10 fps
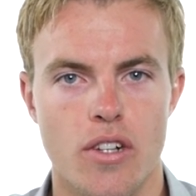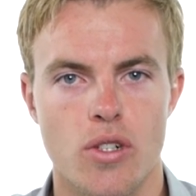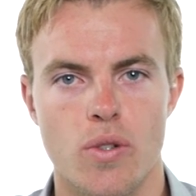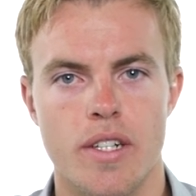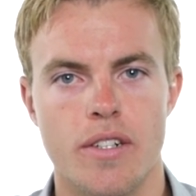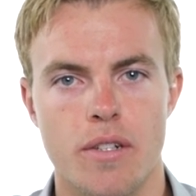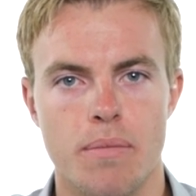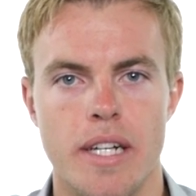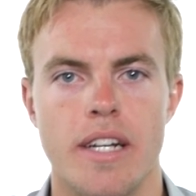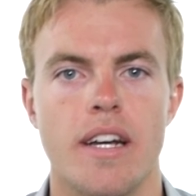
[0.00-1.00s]
Tune into
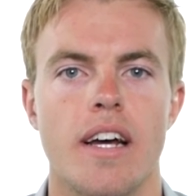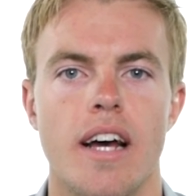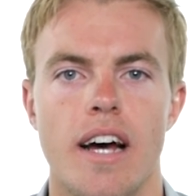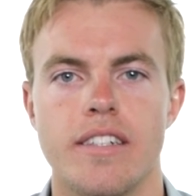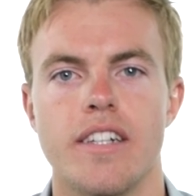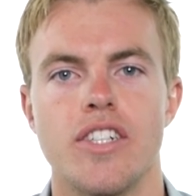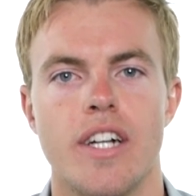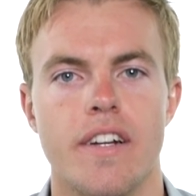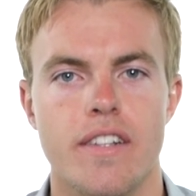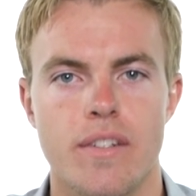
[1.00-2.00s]
me as I
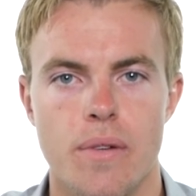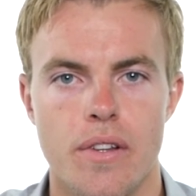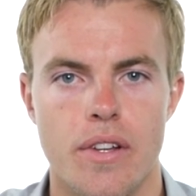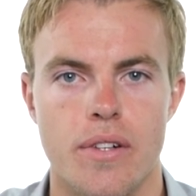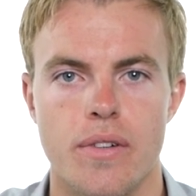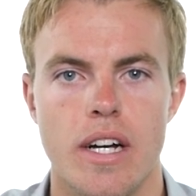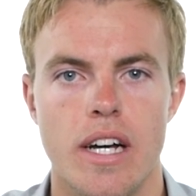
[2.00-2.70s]
share this with you.